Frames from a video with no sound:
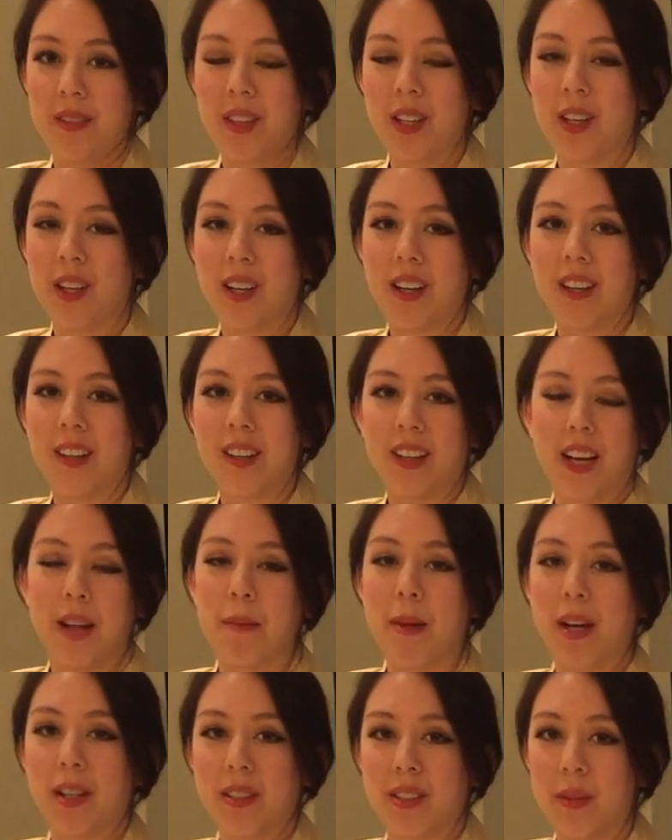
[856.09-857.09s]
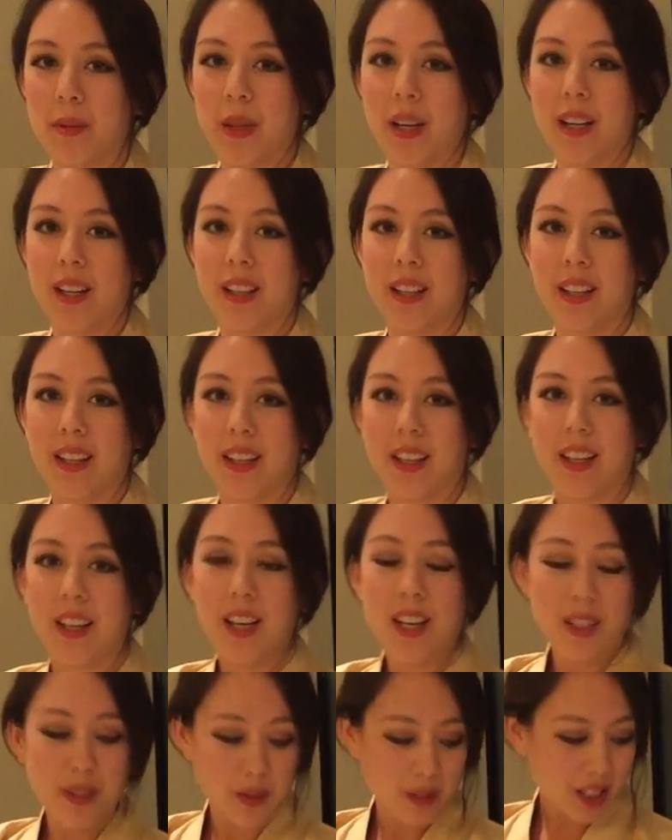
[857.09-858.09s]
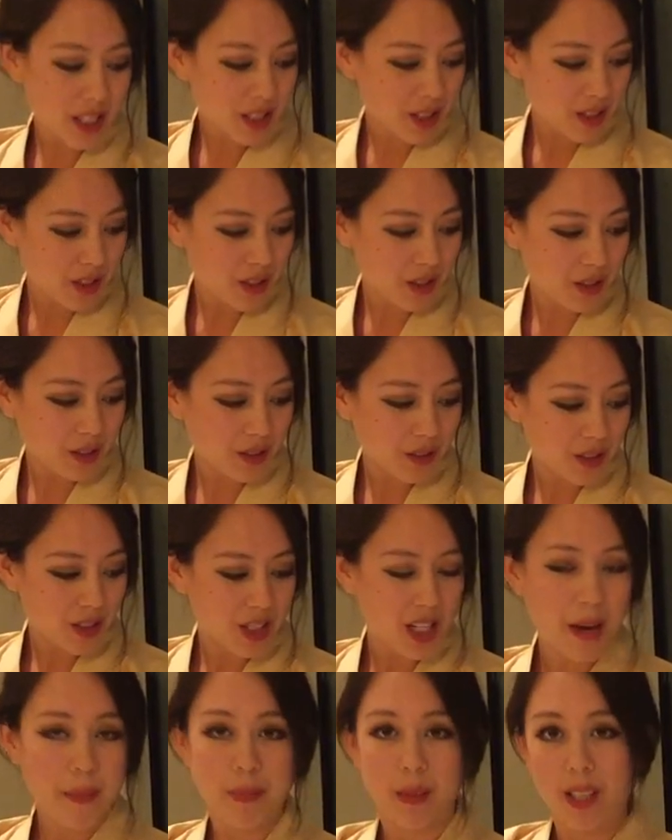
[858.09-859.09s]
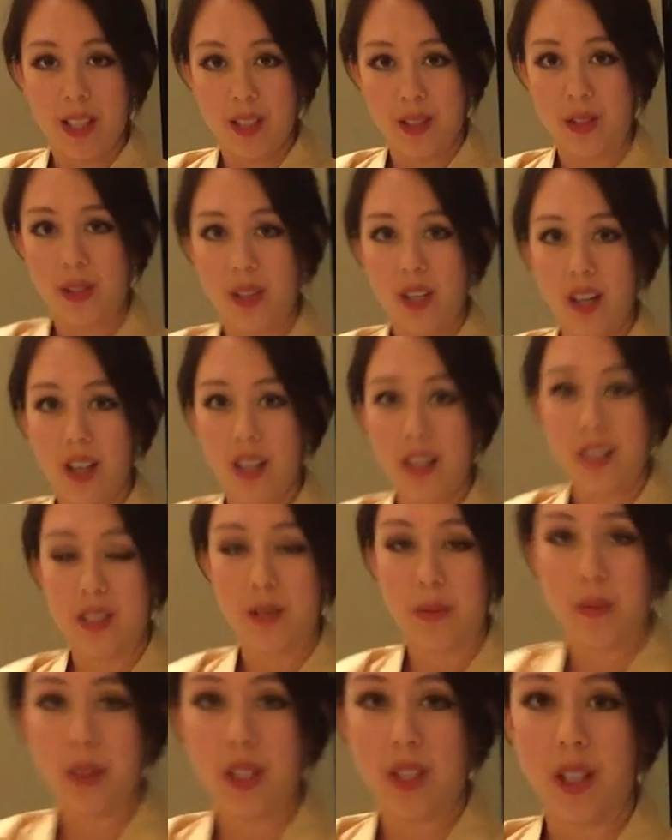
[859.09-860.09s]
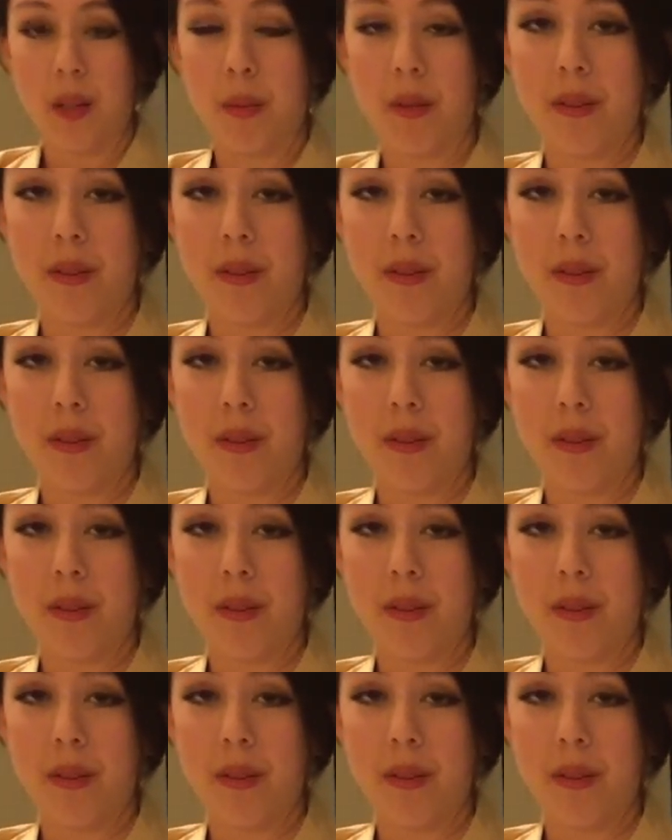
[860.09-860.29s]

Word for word: of the haul, and I'm actually wearing the traditional Japanese yukatas, which are